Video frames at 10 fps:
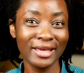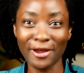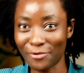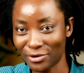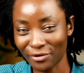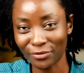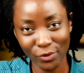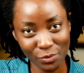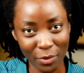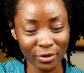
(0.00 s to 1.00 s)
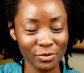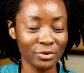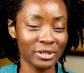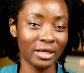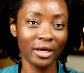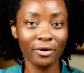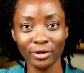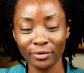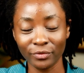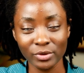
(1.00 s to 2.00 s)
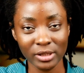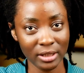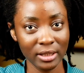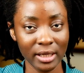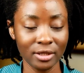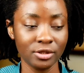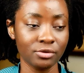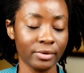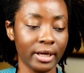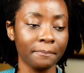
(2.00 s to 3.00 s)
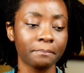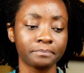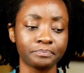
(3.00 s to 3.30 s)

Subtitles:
get rid of those bald spots and get rid of those thin edges, right?